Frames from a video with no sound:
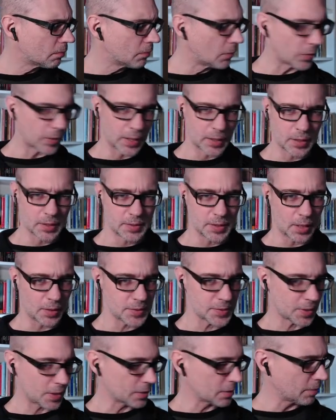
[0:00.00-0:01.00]
Okay, Cadell's
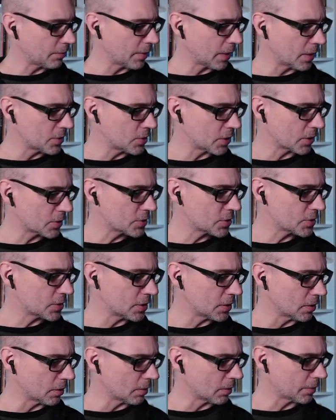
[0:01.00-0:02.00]
got the magic
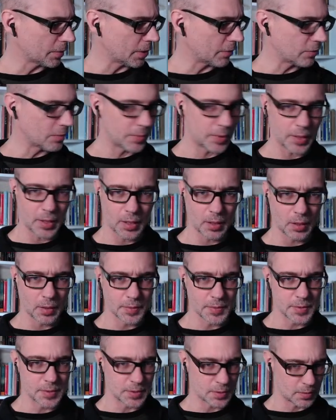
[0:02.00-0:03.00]
shield. Everybody
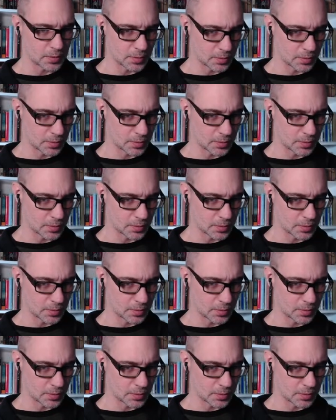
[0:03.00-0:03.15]
else...